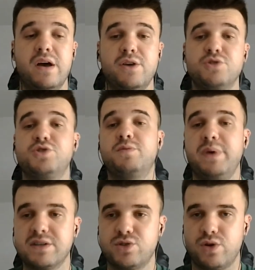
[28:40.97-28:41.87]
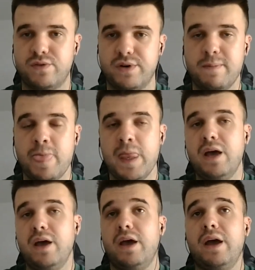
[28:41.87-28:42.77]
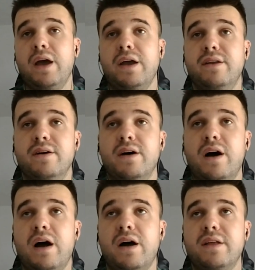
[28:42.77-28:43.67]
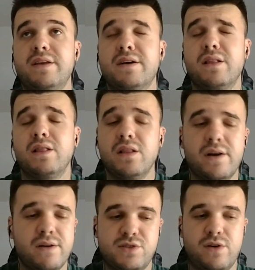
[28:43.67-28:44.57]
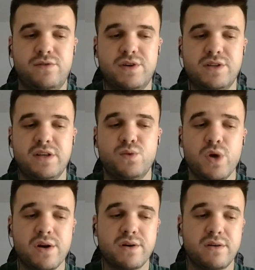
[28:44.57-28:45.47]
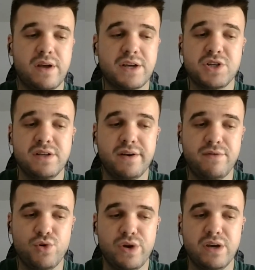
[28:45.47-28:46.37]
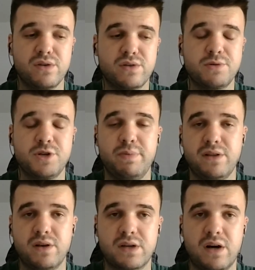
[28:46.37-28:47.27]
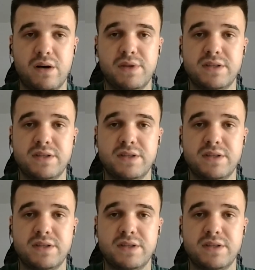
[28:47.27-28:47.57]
uh, you should pick a software. And there are a lot of softwares that we are actually reviewing on dropshipping.com.